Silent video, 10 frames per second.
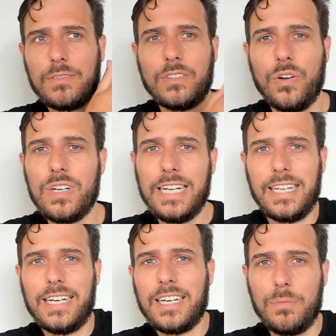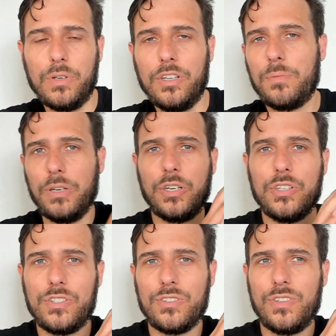don't let that come with,
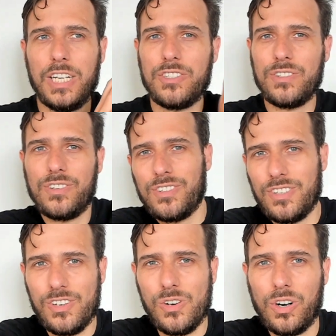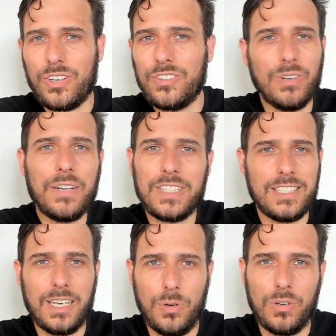because that's not relevant
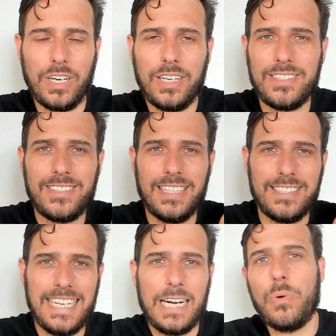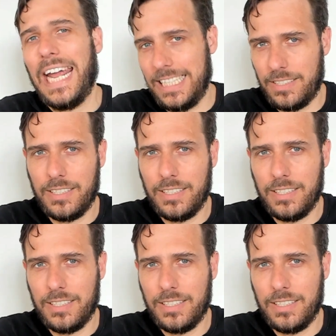anymore, right? It's dead weight.